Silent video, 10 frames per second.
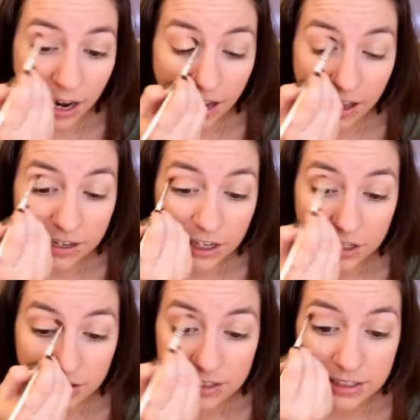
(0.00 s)
And
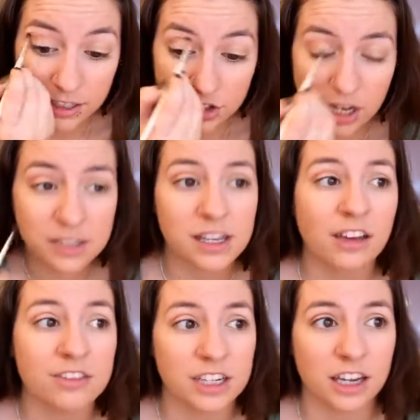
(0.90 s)
let's see, Jess
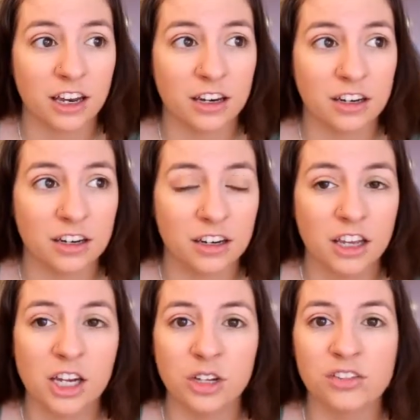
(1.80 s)
left in
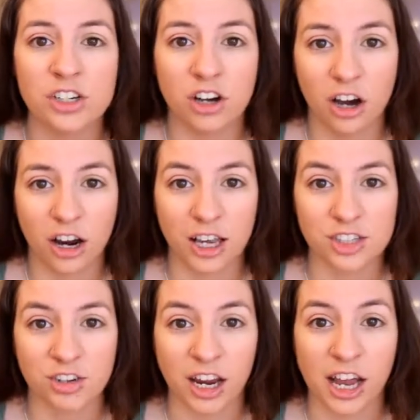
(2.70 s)

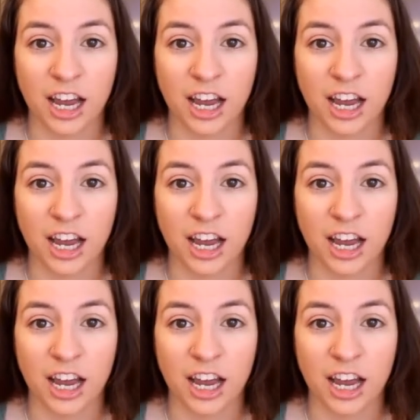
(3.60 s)
August, right?